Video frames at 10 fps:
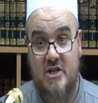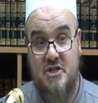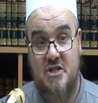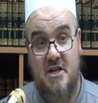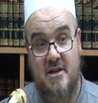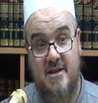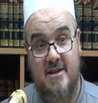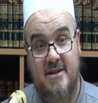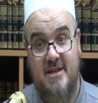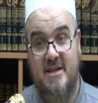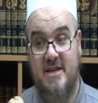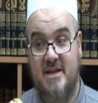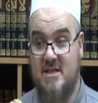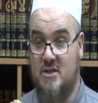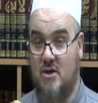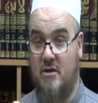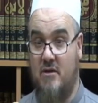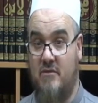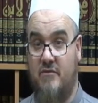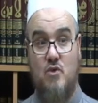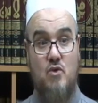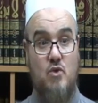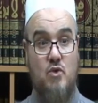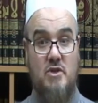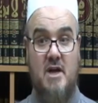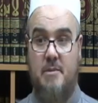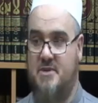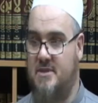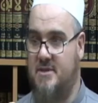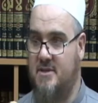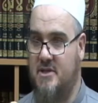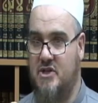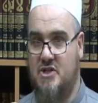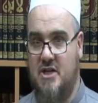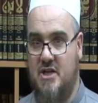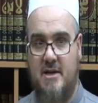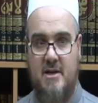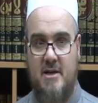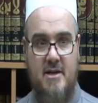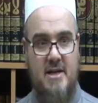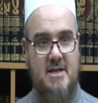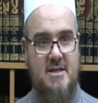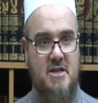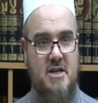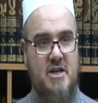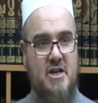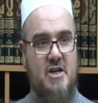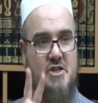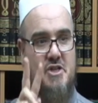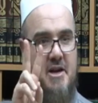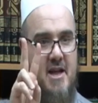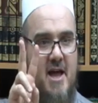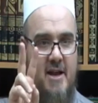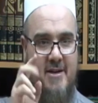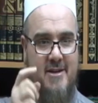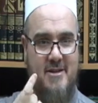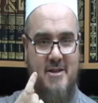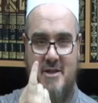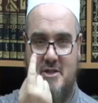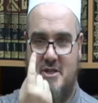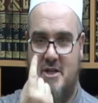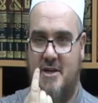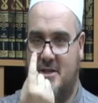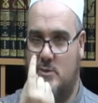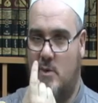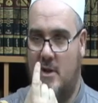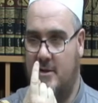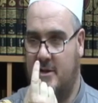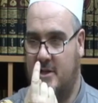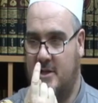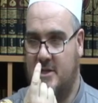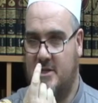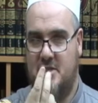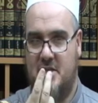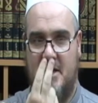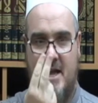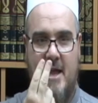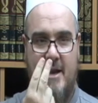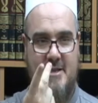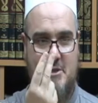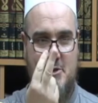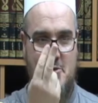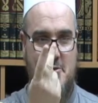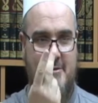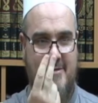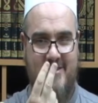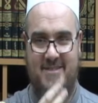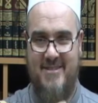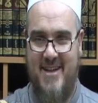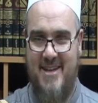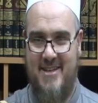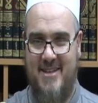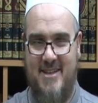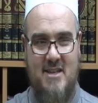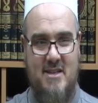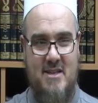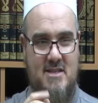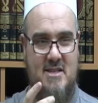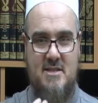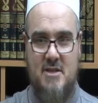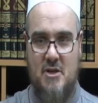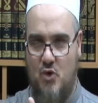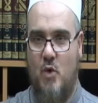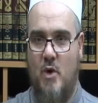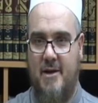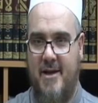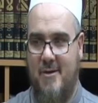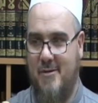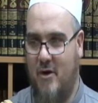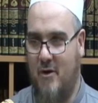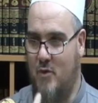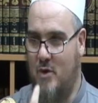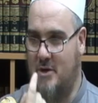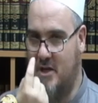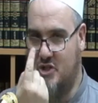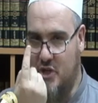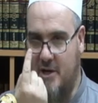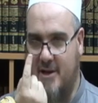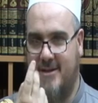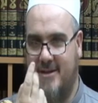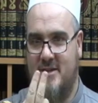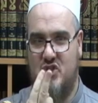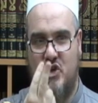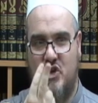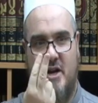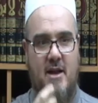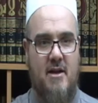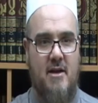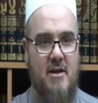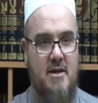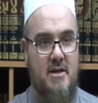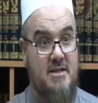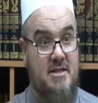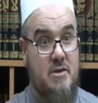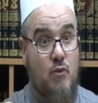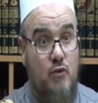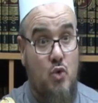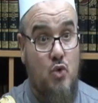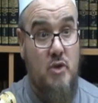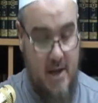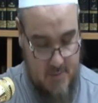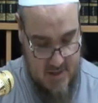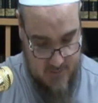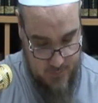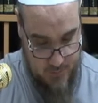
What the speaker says: Shirk is of two types. Shirk is shirkan. Shirk is one, shirkan is two, right? This is the dual now of one shirk, shirkan. This is two types.